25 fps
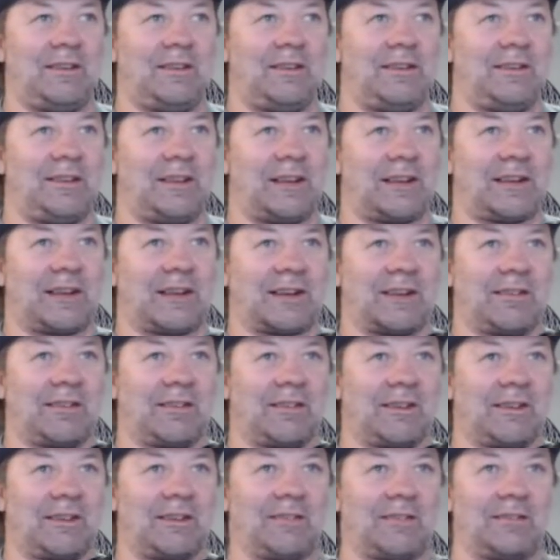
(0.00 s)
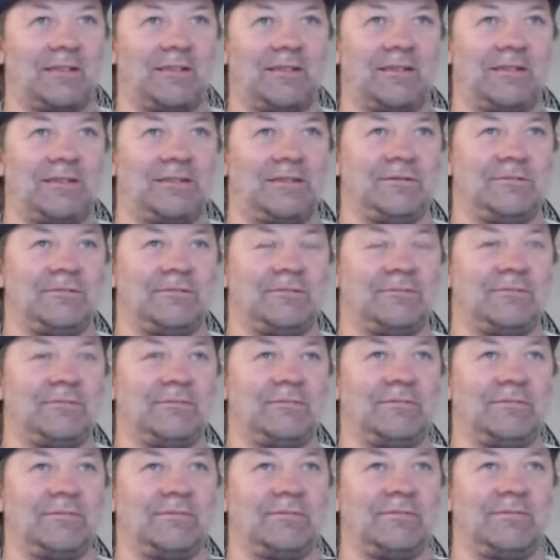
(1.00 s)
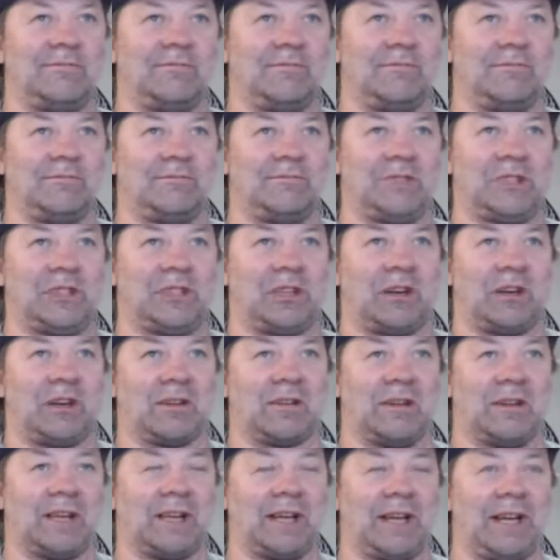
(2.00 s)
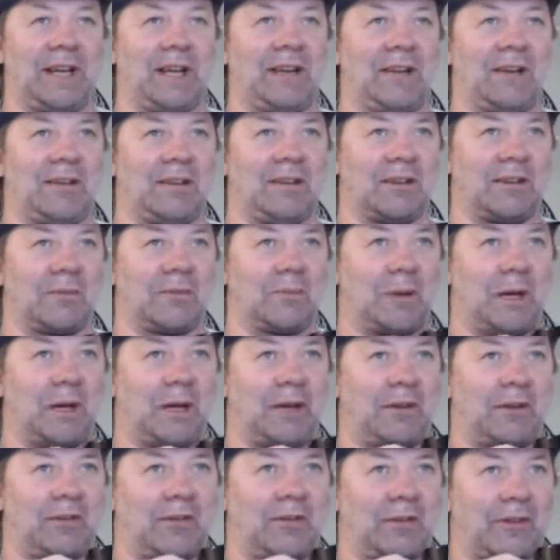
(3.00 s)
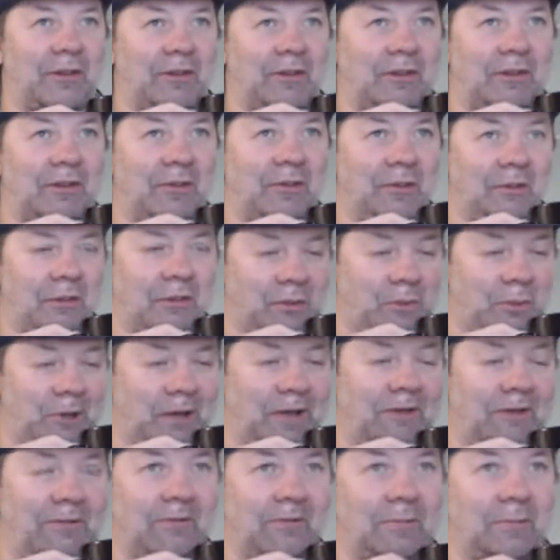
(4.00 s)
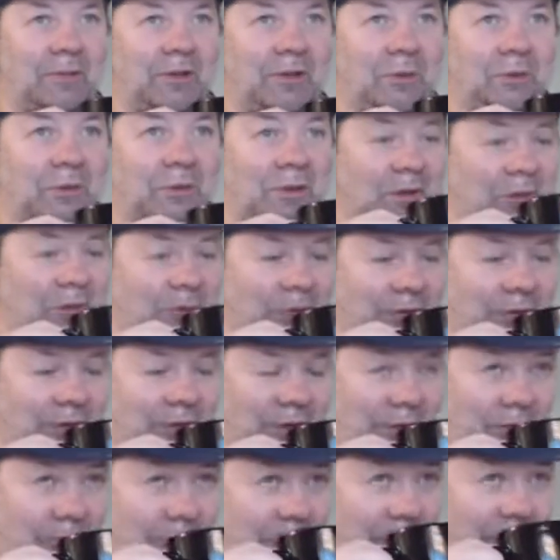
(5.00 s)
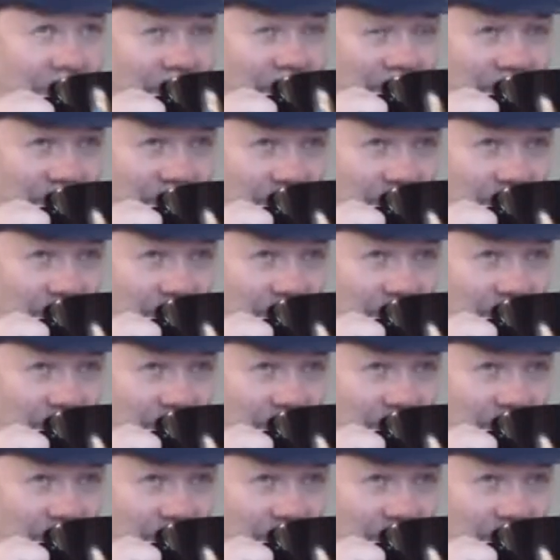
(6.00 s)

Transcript: I gotta go jog 800 miles to lose the weight from 2 of those things and syrup